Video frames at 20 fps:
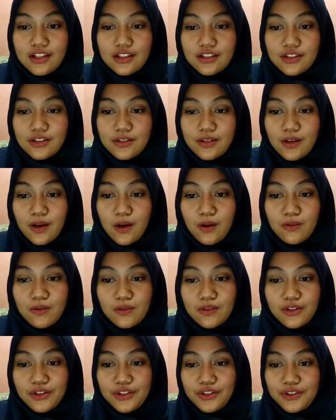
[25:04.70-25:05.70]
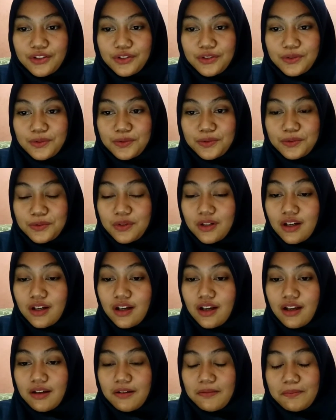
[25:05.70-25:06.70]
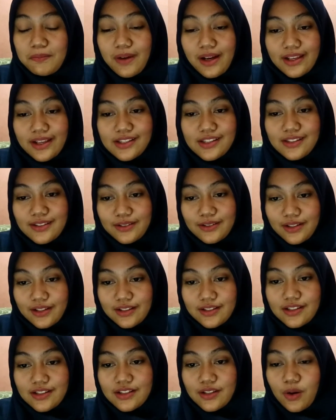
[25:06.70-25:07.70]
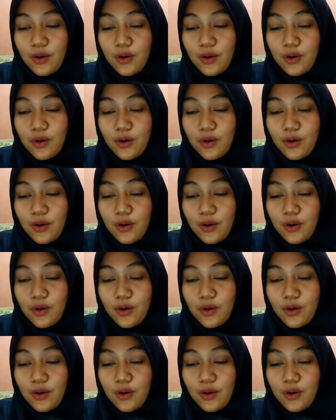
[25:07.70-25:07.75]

So, you, my students,